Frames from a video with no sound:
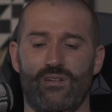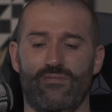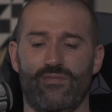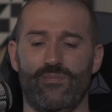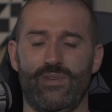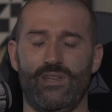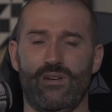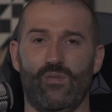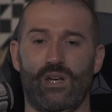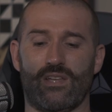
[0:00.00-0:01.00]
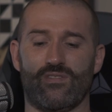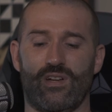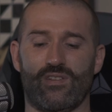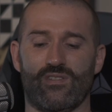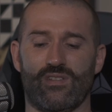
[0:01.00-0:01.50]
For me, a relaxed
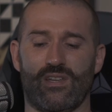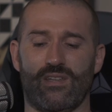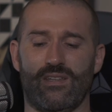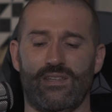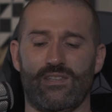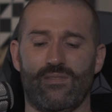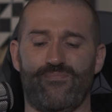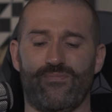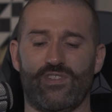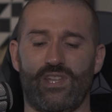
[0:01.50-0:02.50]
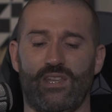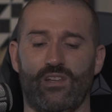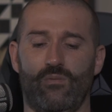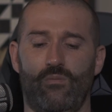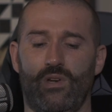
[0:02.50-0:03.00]
stretch is like he's
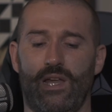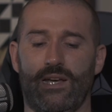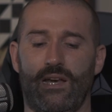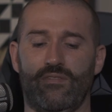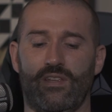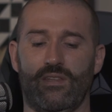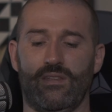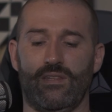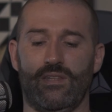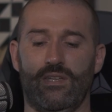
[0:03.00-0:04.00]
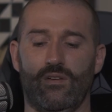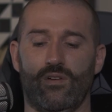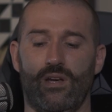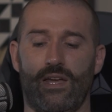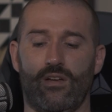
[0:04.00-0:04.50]
standing on one leg, lifting the
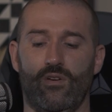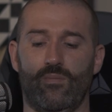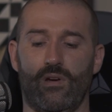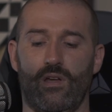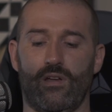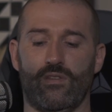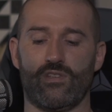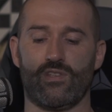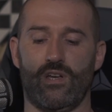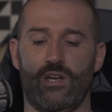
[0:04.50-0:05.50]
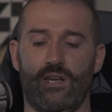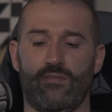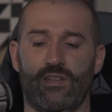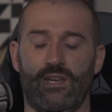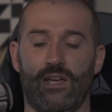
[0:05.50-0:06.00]
other leg up, or lying on the side,
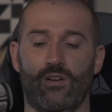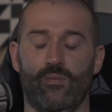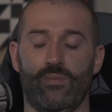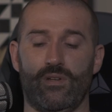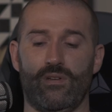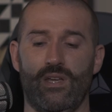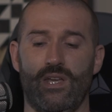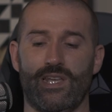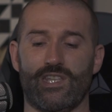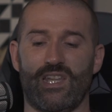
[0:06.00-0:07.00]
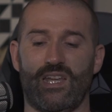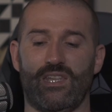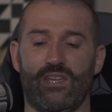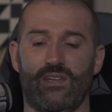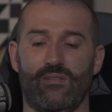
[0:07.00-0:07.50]
lifting the leg up, and
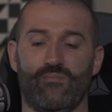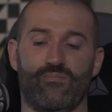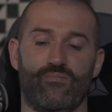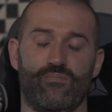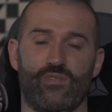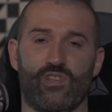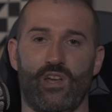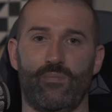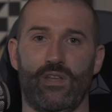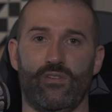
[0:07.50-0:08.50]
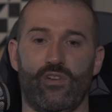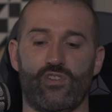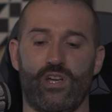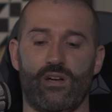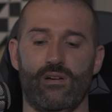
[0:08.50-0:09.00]
standing side bend on a
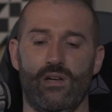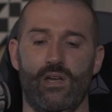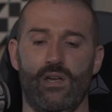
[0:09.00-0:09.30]
chair.